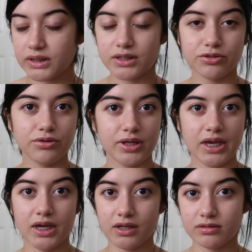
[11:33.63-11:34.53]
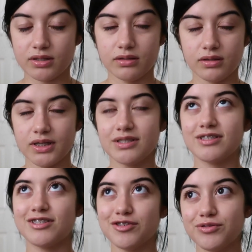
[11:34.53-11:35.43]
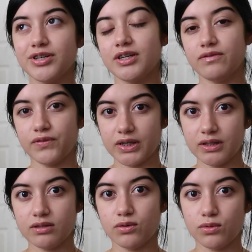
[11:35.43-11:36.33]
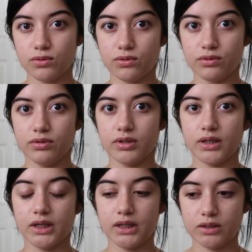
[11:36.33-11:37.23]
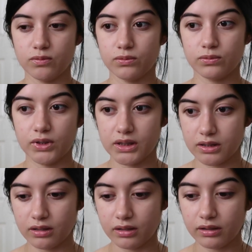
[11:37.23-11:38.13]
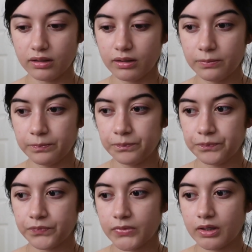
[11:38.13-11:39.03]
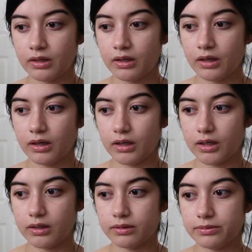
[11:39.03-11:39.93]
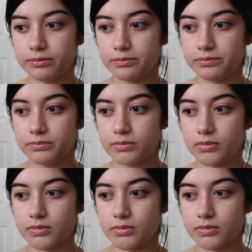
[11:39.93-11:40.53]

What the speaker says: still couldn't find the hole in his lung. And